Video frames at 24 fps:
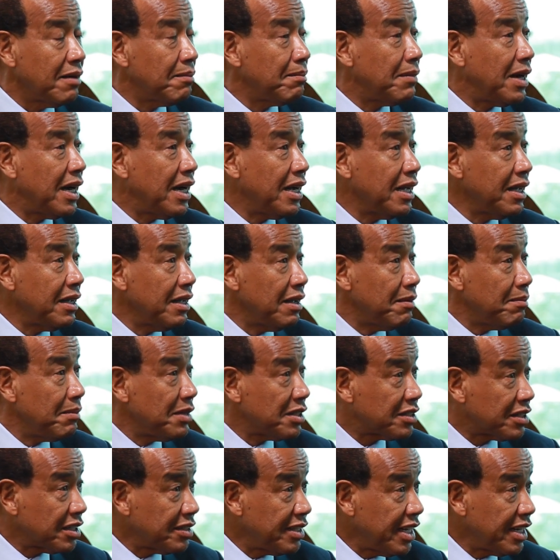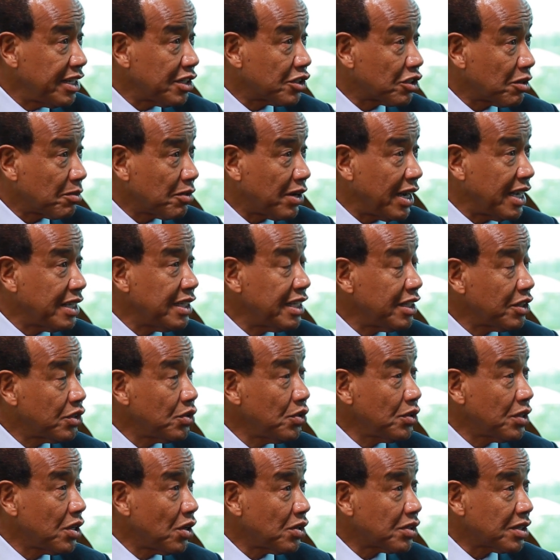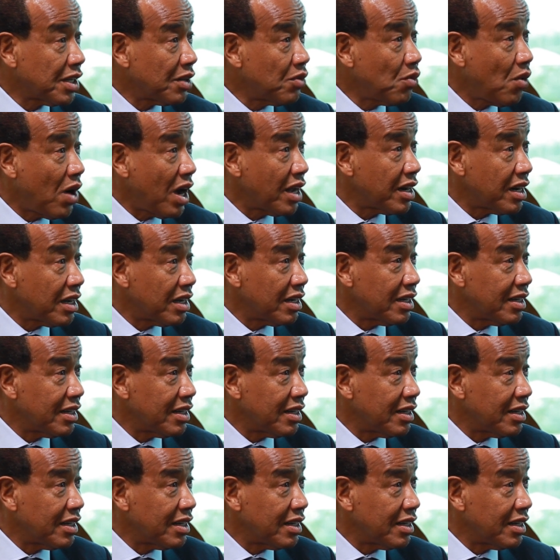by Mr. Dennis O'Brien in 2001.